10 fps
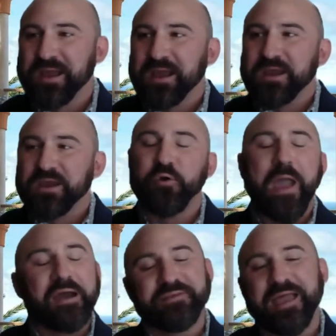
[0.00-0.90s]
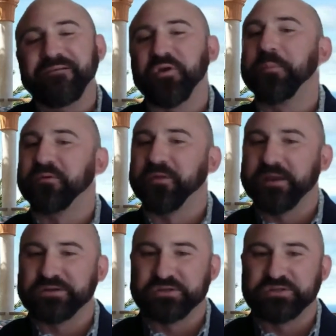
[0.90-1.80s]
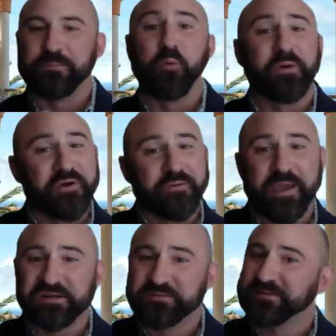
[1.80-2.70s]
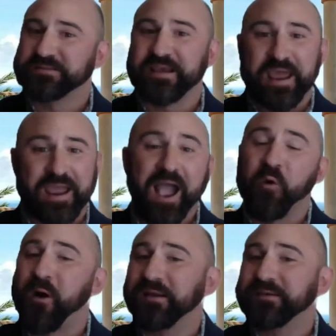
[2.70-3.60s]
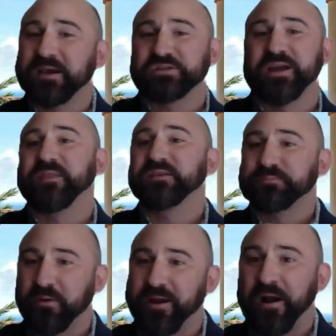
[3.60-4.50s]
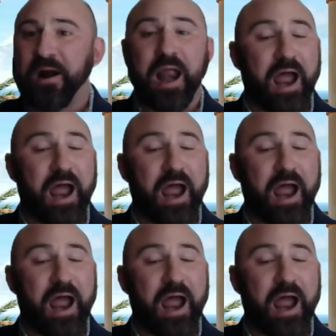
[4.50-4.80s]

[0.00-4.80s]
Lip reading: you have to have an open relationship with your management to say, hey, I want to take a shot on this player.